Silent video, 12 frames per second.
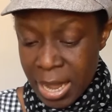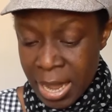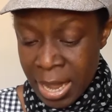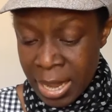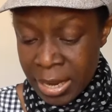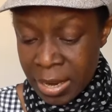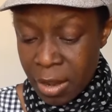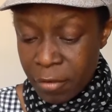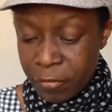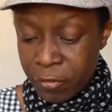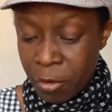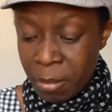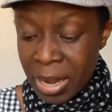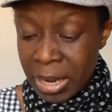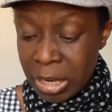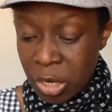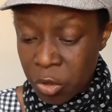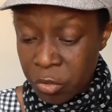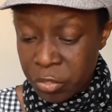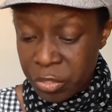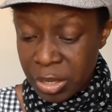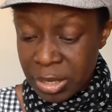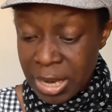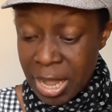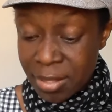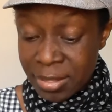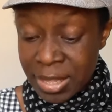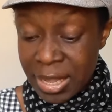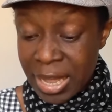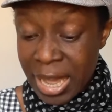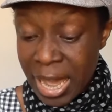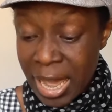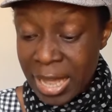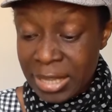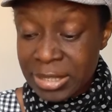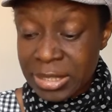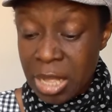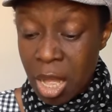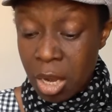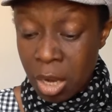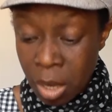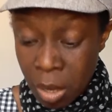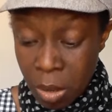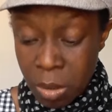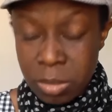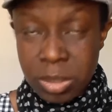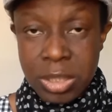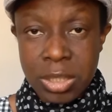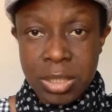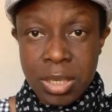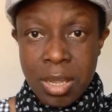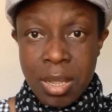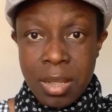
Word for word: and for my clothing they cast lots.